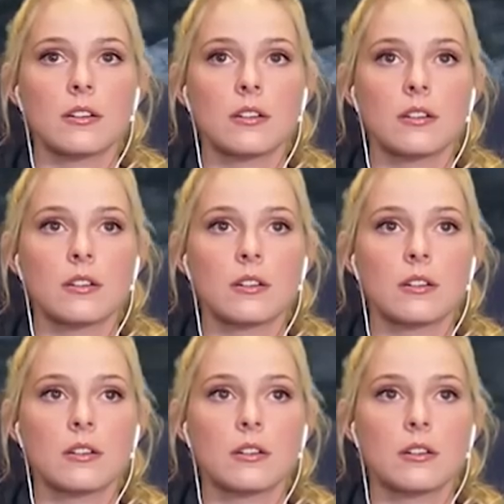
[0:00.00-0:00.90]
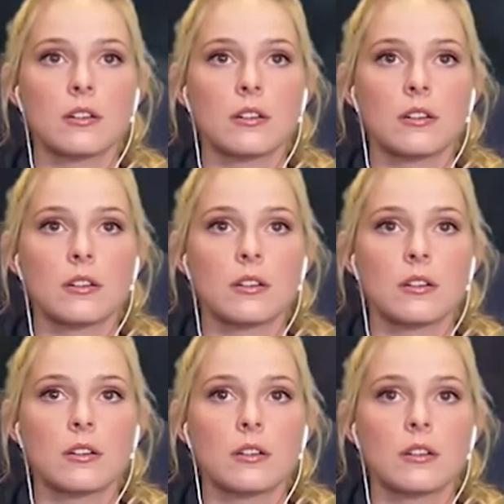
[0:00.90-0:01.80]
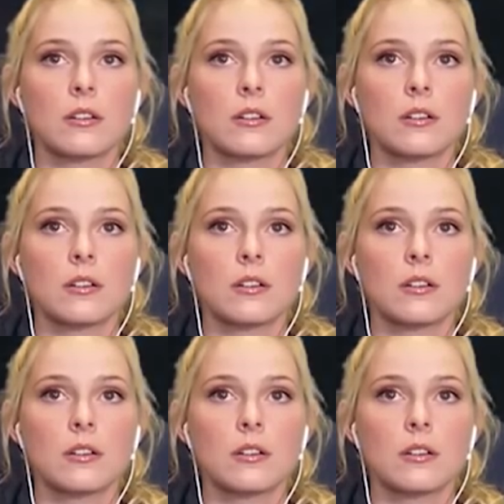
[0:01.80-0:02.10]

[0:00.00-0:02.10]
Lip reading: Nothing is said.